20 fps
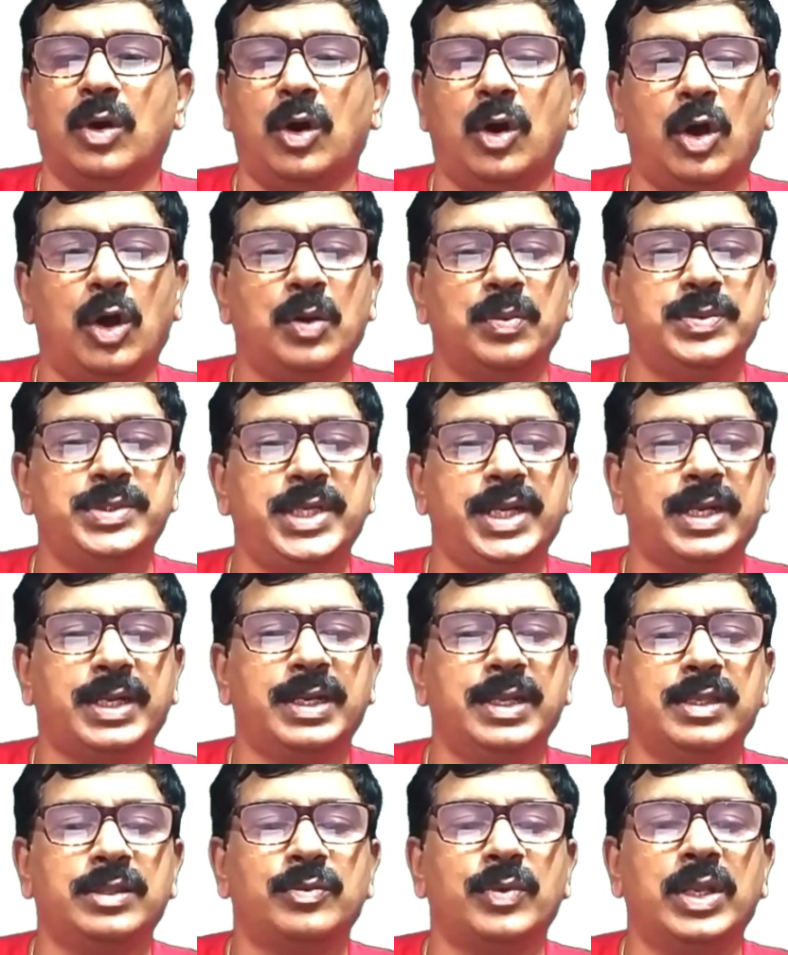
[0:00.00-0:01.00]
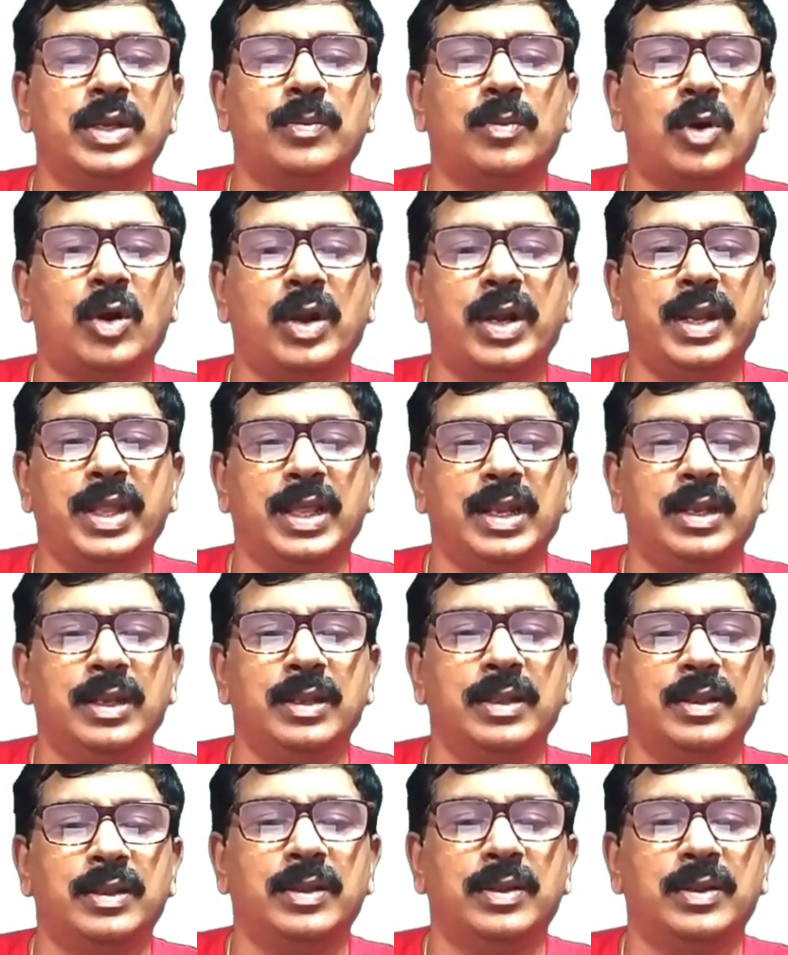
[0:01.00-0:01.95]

Object is one model.